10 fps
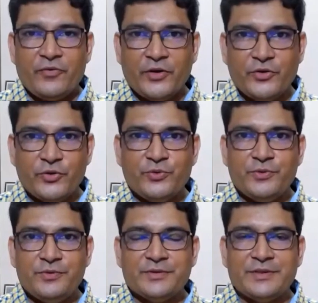you're
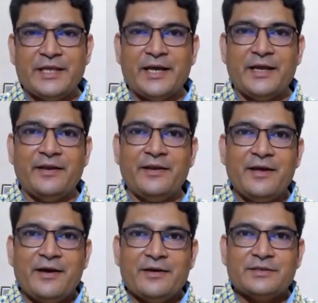new, then
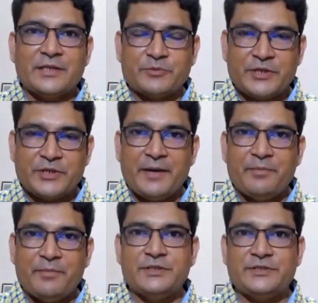subscribe
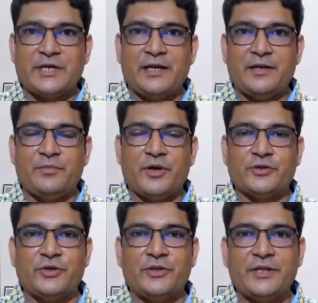to this channel
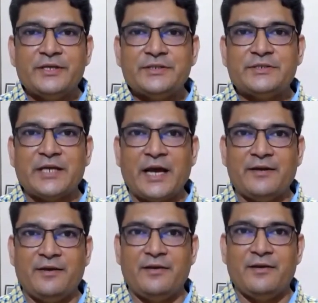because on this
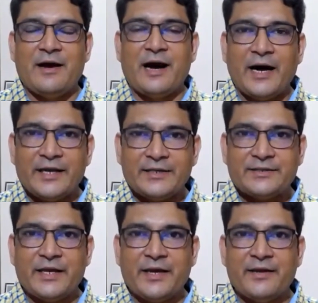channel, I
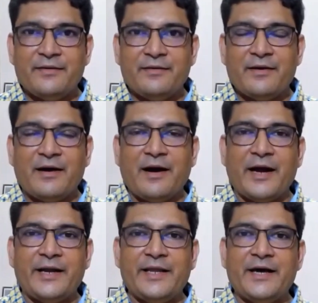share
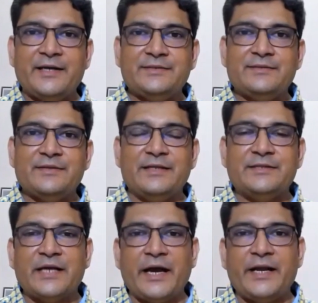ideas,
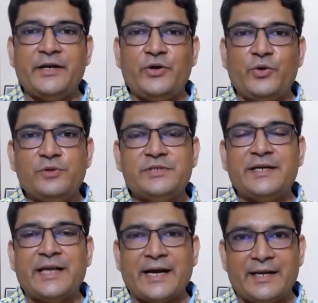insight, tools
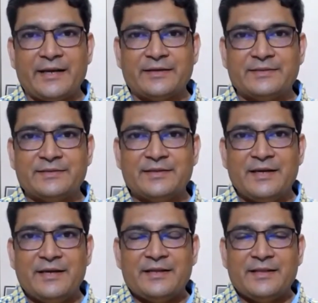and tactics
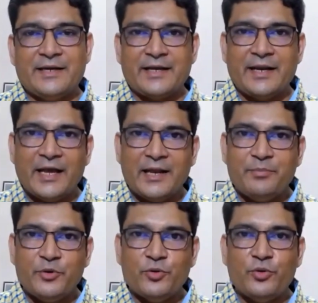that can
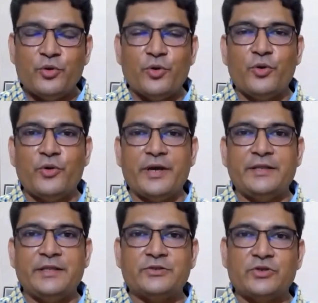help you grow
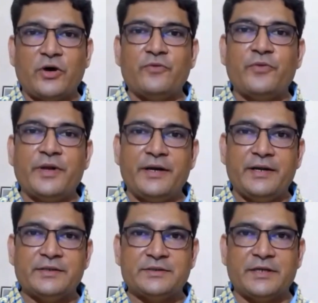in the software
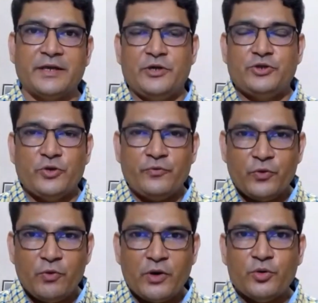industry. So if
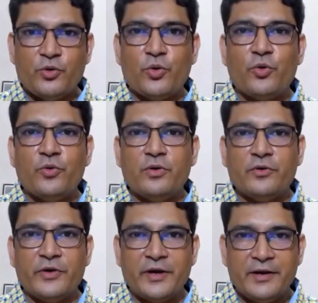you want to grow
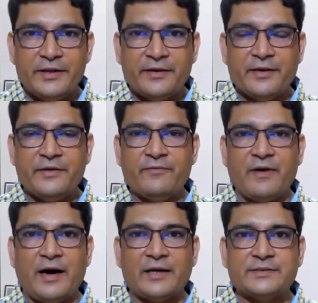really, really
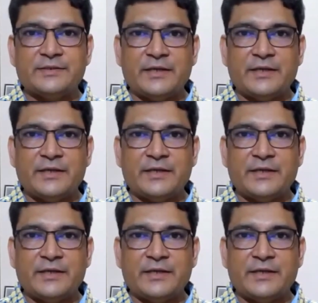fast